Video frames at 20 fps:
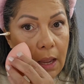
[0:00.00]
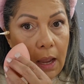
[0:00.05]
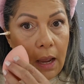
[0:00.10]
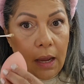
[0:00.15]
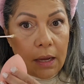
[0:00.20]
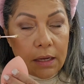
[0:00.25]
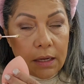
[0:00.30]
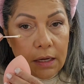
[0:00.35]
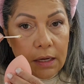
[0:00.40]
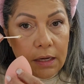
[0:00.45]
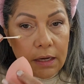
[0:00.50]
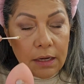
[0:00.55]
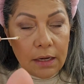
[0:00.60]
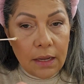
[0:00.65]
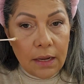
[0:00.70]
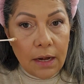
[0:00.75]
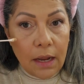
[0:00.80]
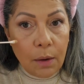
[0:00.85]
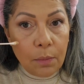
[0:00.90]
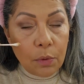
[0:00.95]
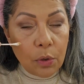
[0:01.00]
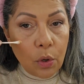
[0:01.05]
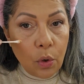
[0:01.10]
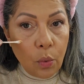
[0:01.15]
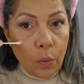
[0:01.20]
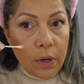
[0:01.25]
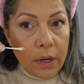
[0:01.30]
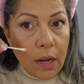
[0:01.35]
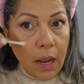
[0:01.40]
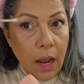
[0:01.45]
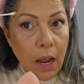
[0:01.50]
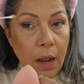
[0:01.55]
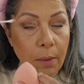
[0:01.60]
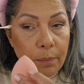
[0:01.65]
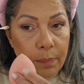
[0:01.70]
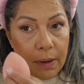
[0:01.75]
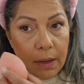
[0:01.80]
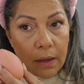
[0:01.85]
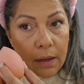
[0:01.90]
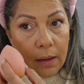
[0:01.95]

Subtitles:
I clean it up going up.